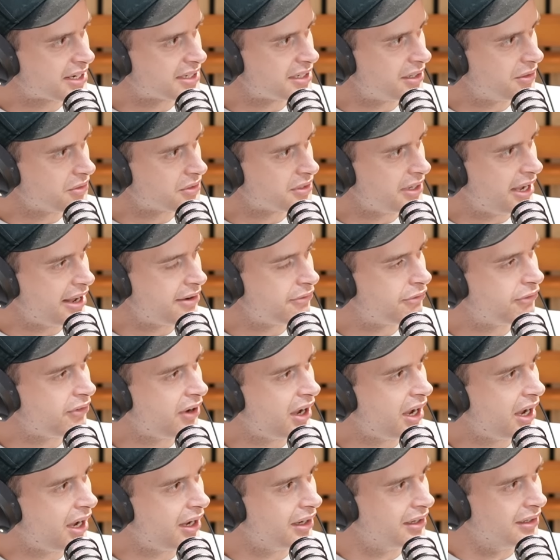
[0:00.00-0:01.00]
X and, and F
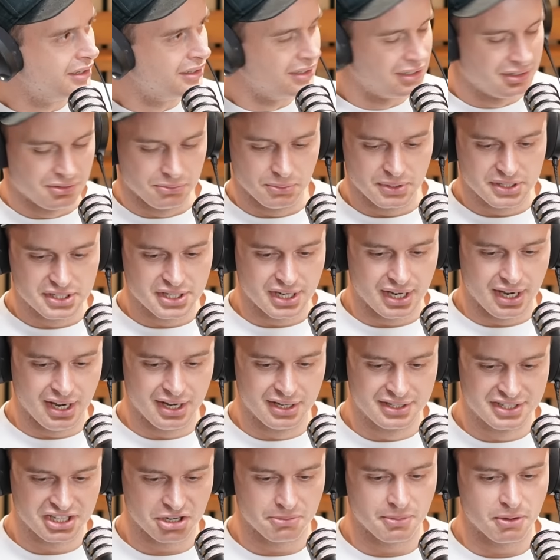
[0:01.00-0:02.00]
A R, which uh,
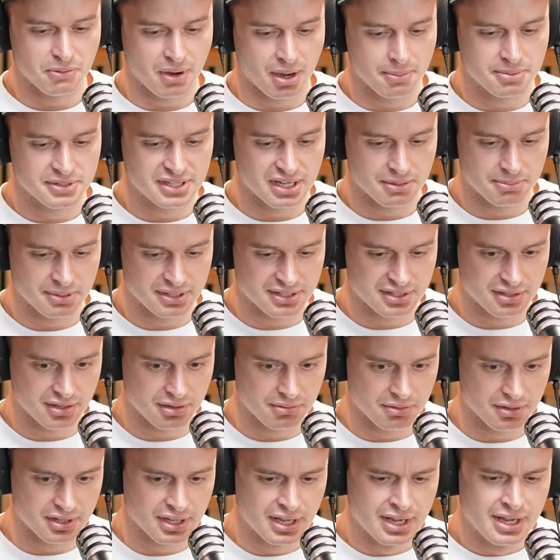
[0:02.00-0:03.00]
Jeremy Raper's had a bit to
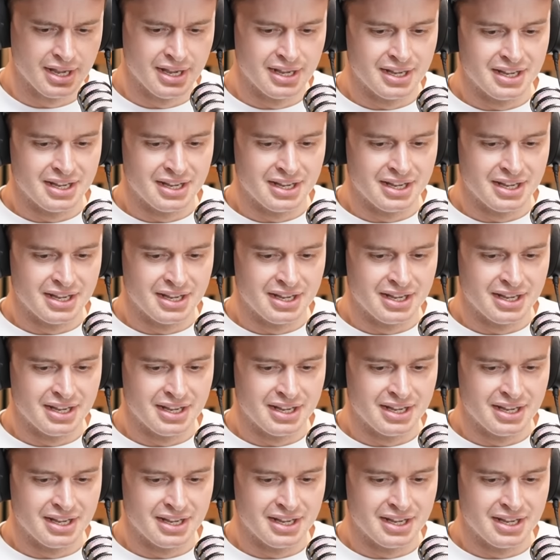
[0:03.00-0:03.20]
do with.